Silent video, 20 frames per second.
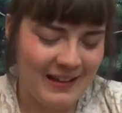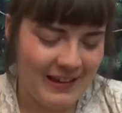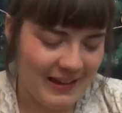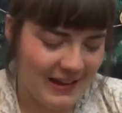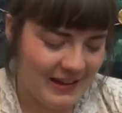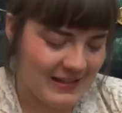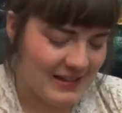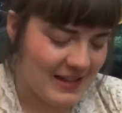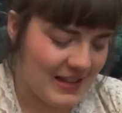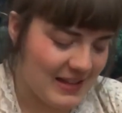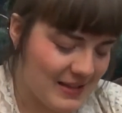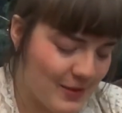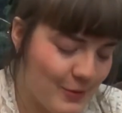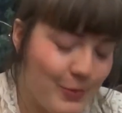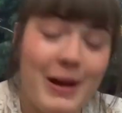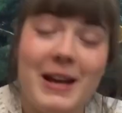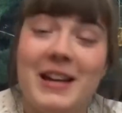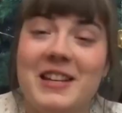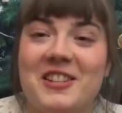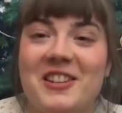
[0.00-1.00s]
it's
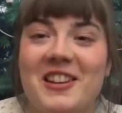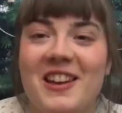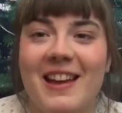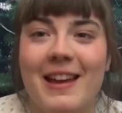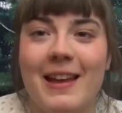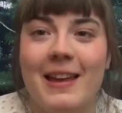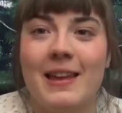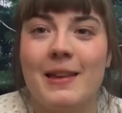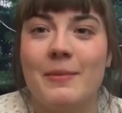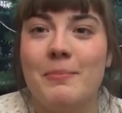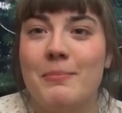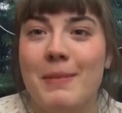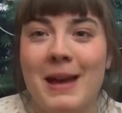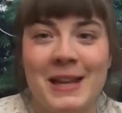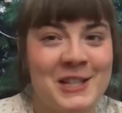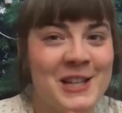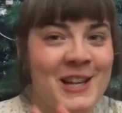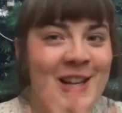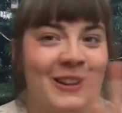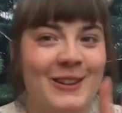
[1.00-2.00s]
quite a
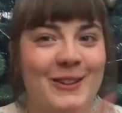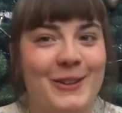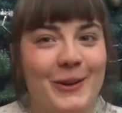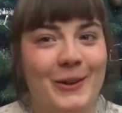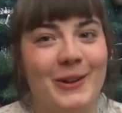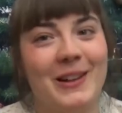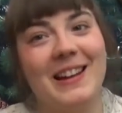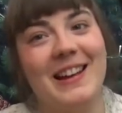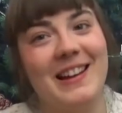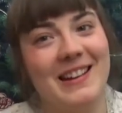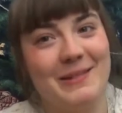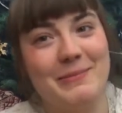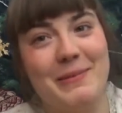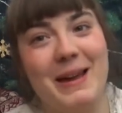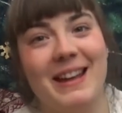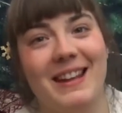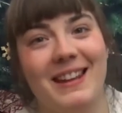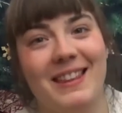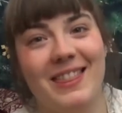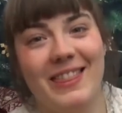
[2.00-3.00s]
magical girl
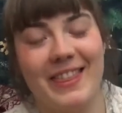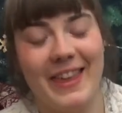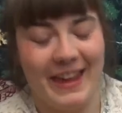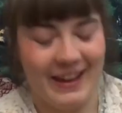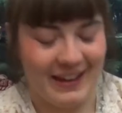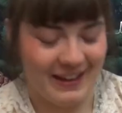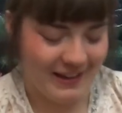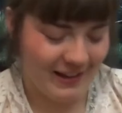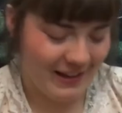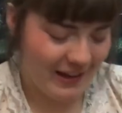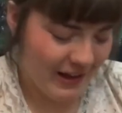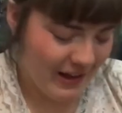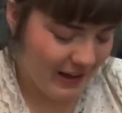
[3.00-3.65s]
anime thing.